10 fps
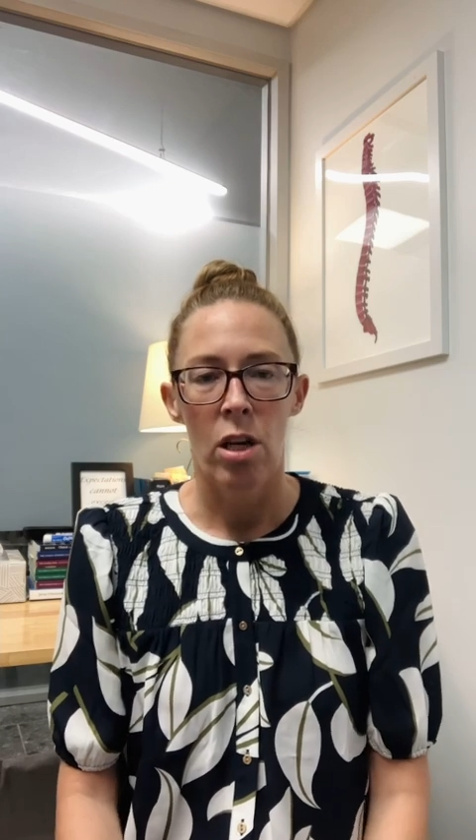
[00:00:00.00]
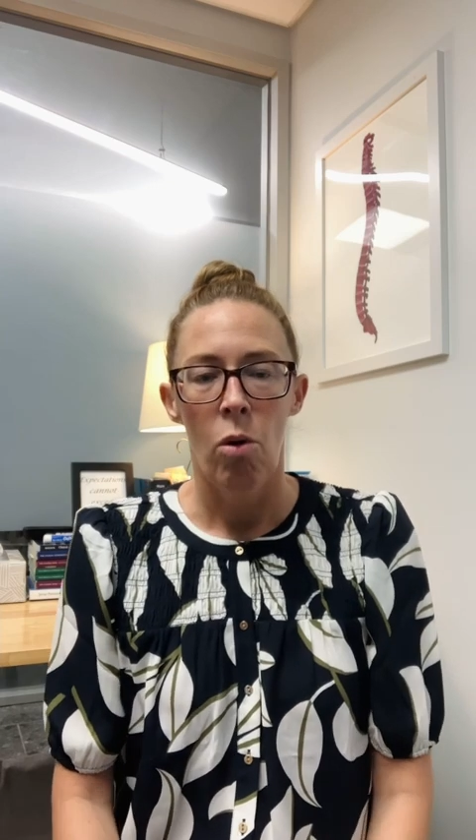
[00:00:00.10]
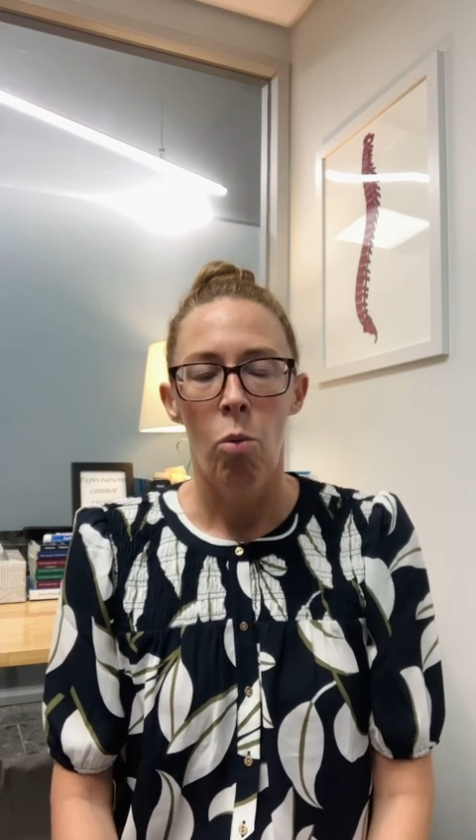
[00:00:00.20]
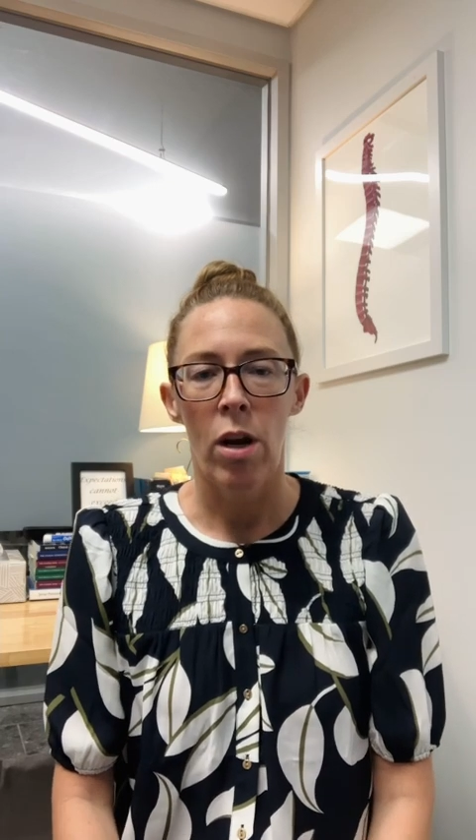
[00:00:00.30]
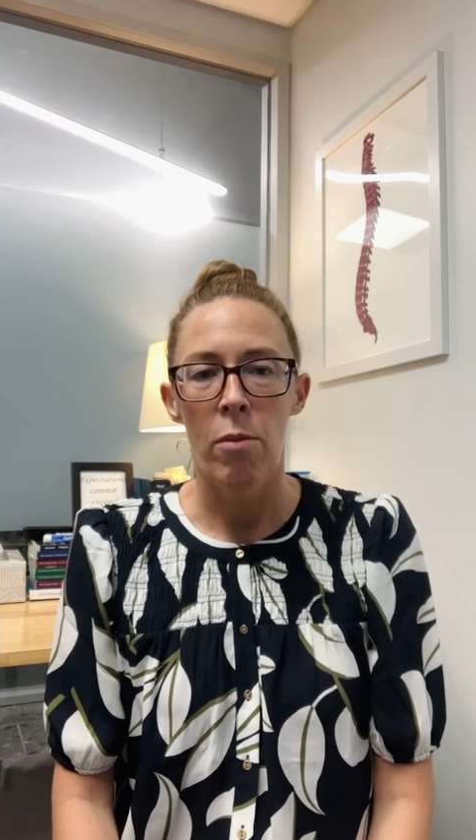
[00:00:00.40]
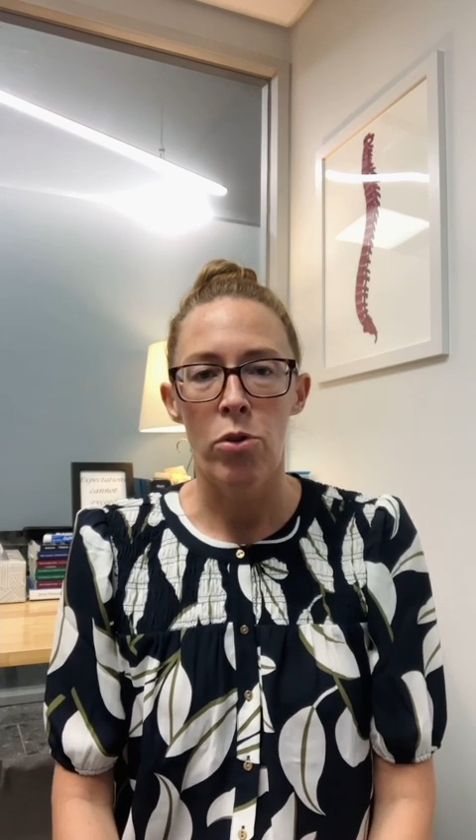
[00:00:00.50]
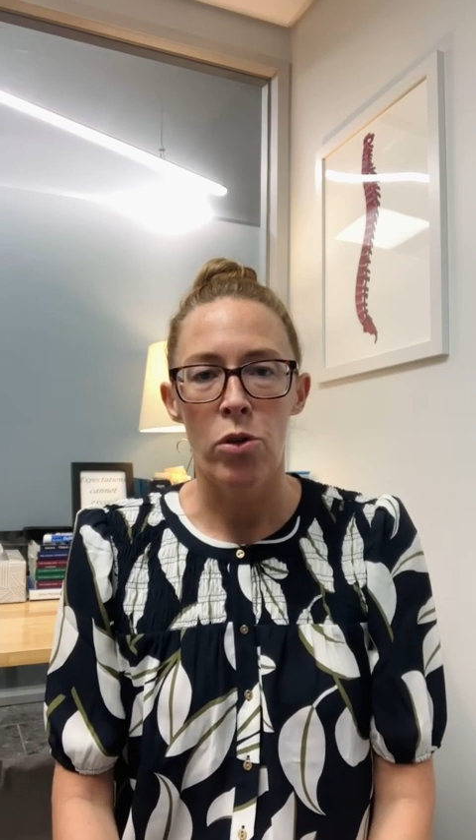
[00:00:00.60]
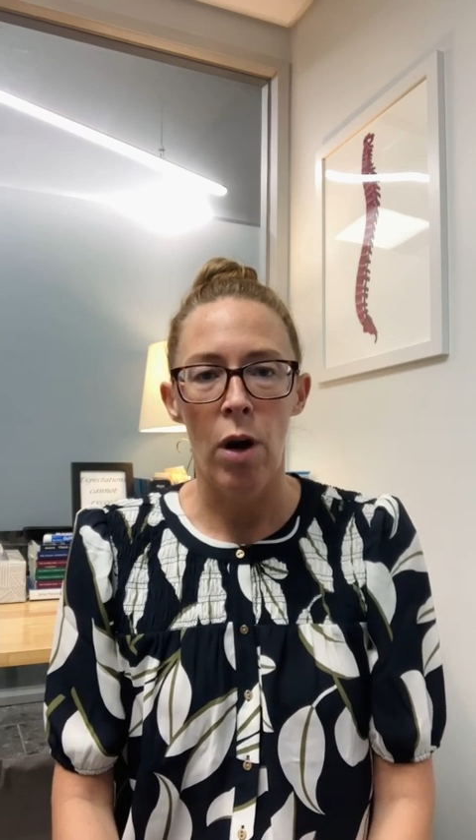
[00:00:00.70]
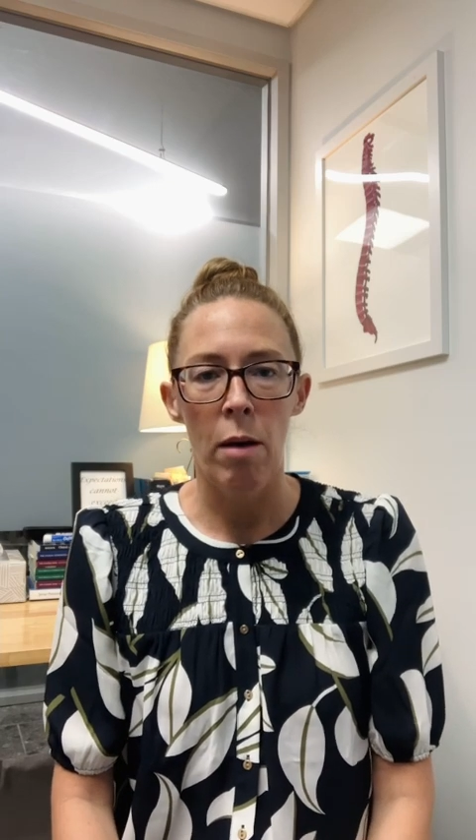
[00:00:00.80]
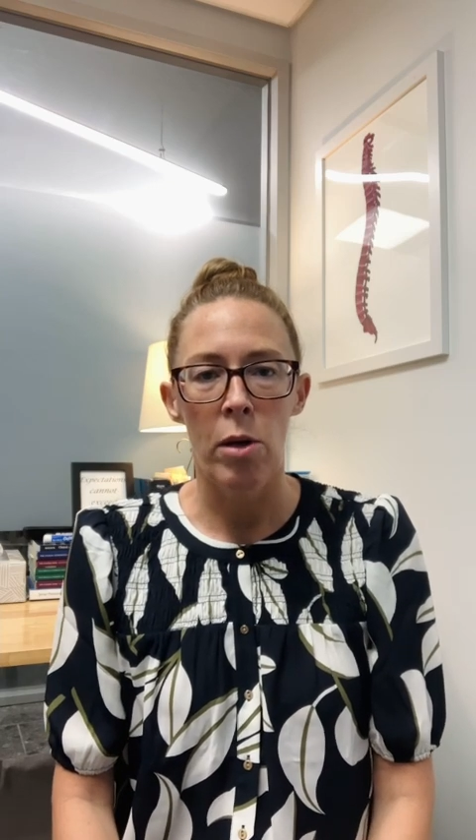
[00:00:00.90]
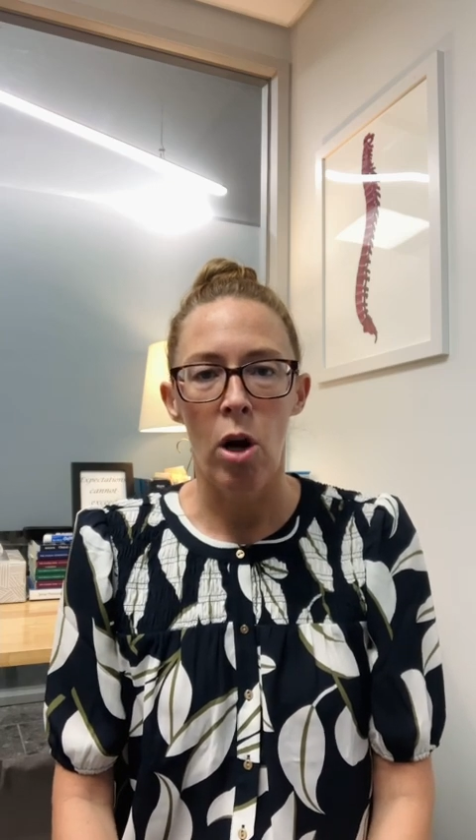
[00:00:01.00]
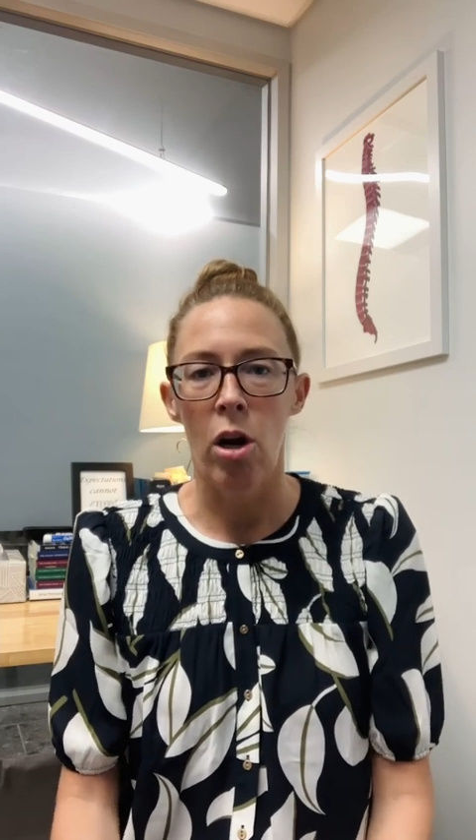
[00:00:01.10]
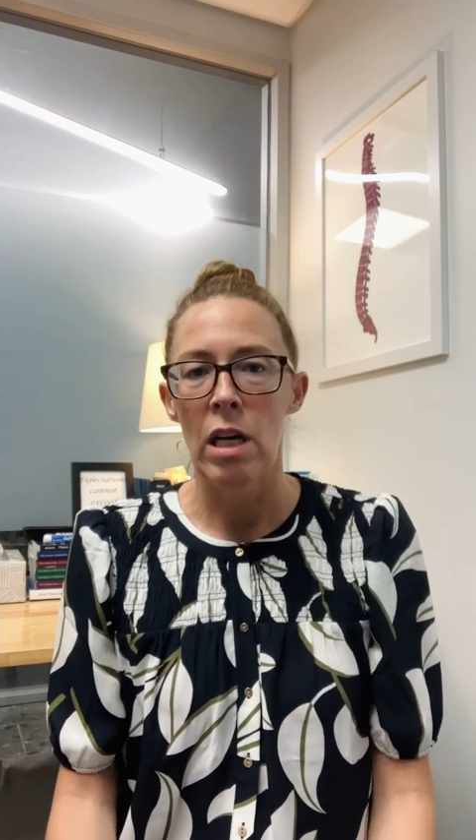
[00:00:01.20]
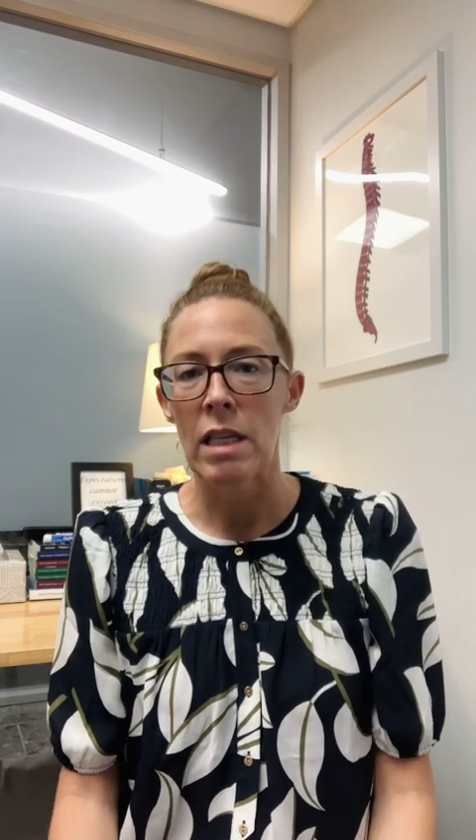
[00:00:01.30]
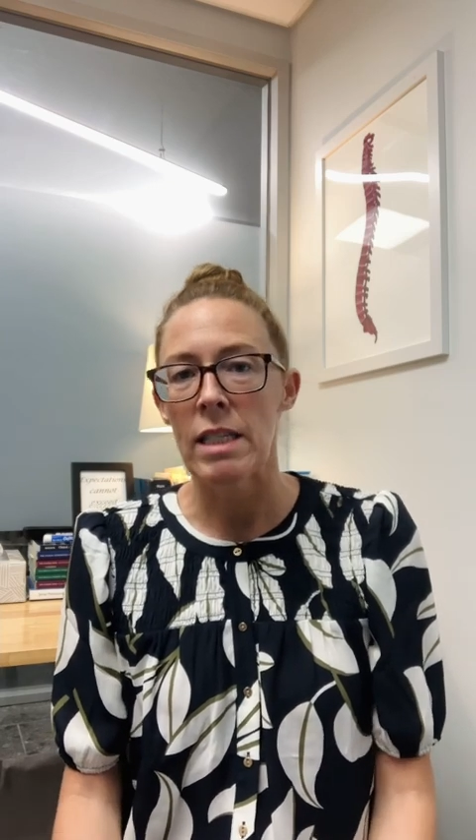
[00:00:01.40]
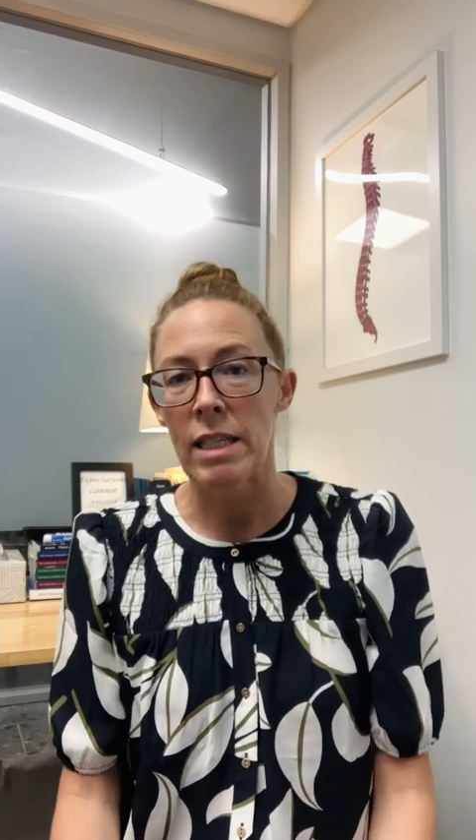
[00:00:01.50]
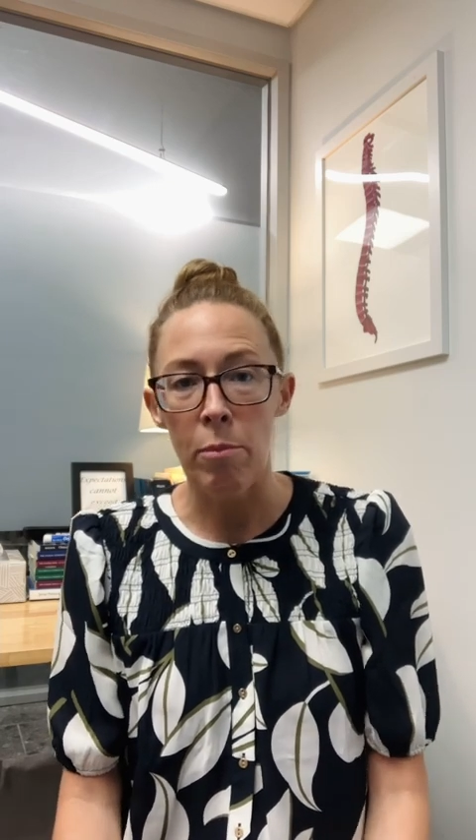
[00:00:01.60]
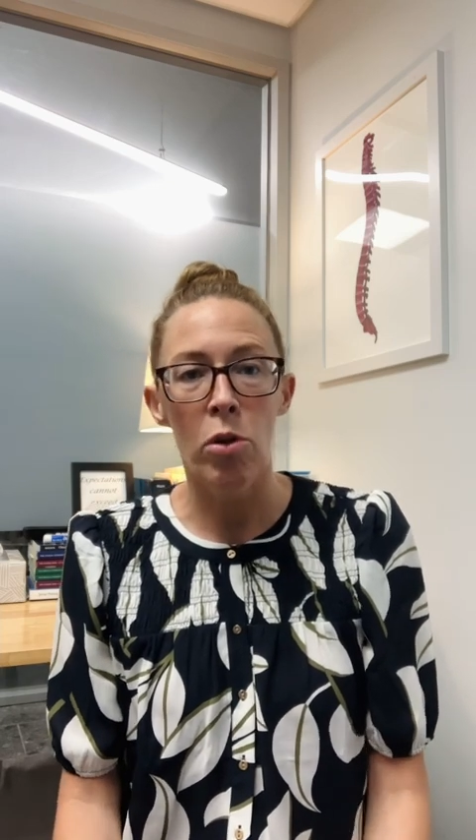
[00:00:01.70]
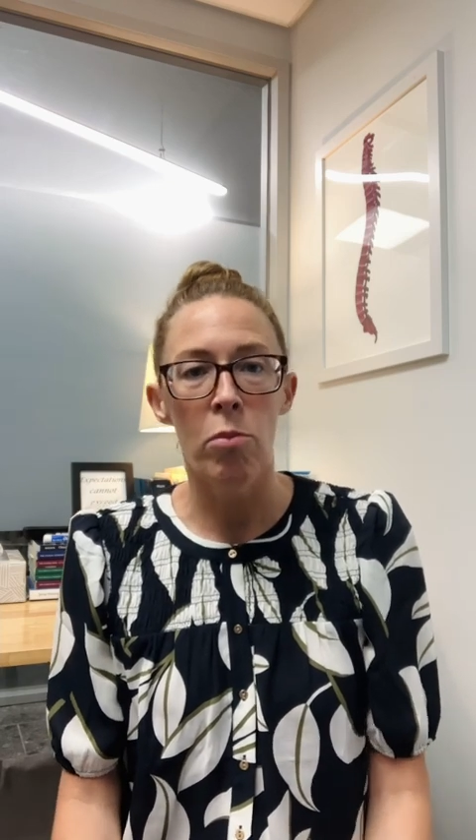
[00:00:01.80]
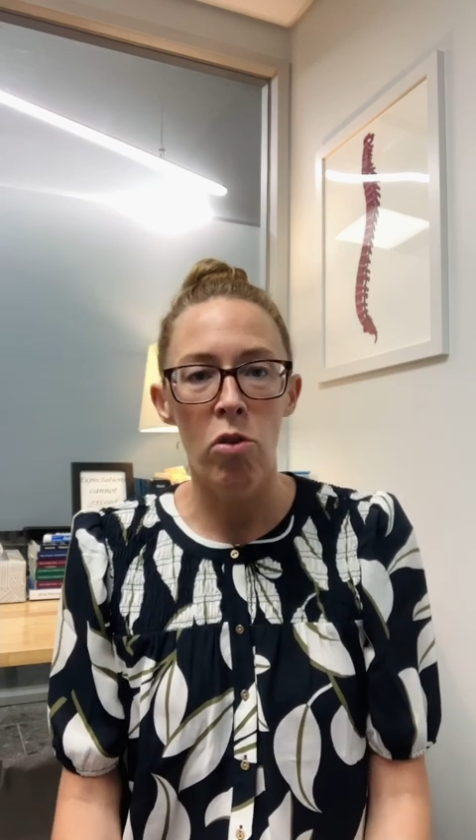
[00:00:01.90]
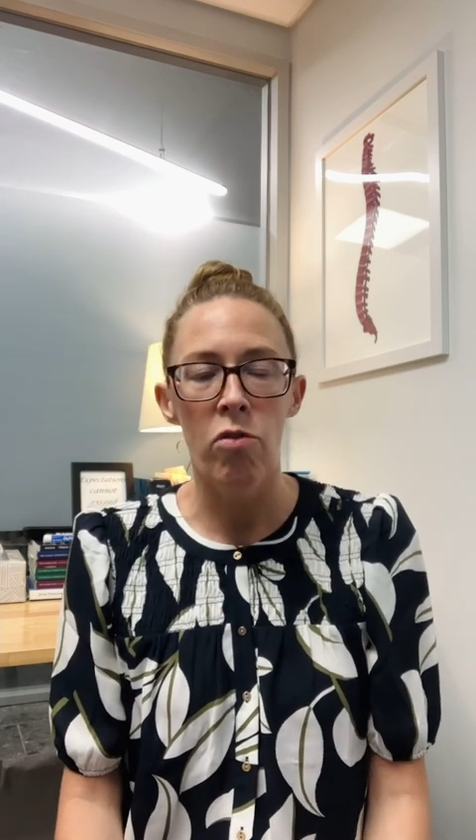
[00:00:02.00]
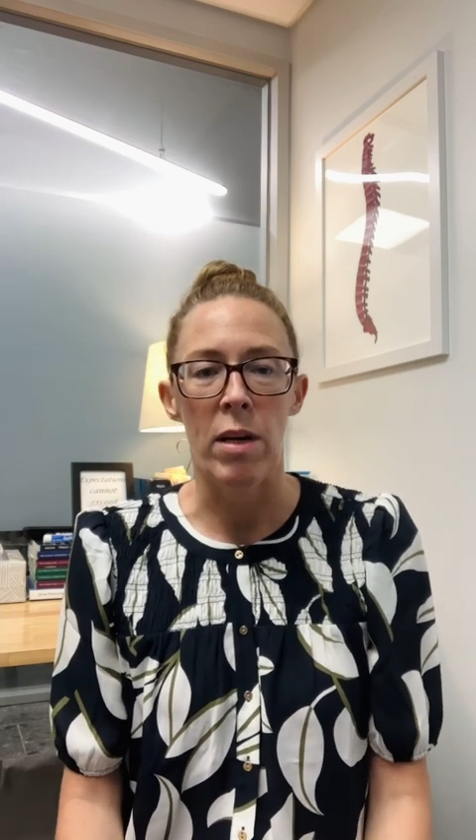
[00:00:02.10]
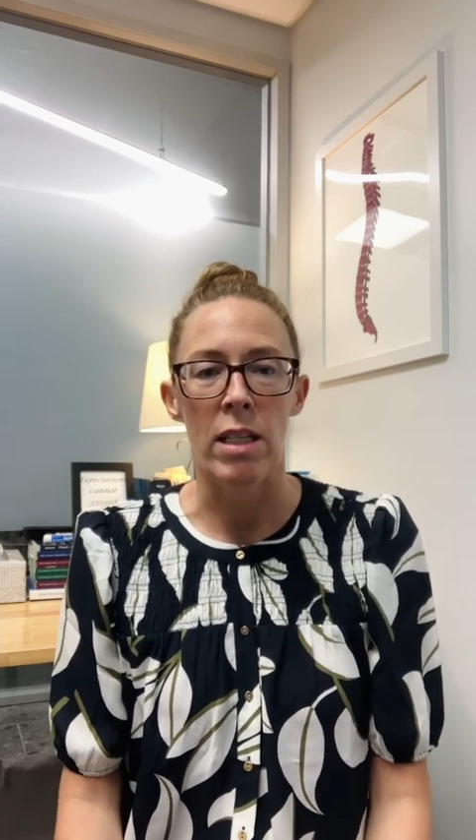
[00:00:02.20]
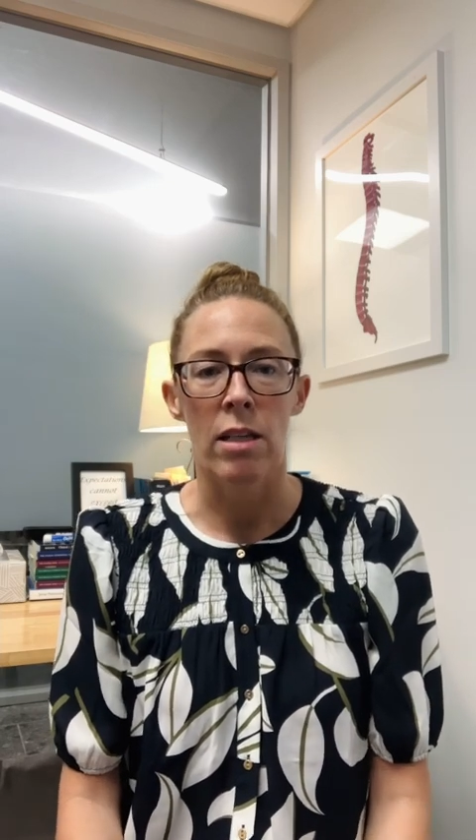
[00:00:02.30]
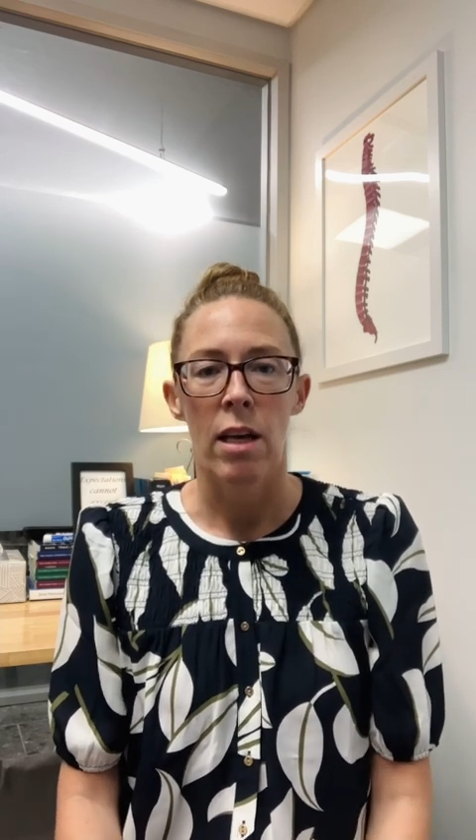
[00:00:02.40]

what I'm prescribing are simple movements,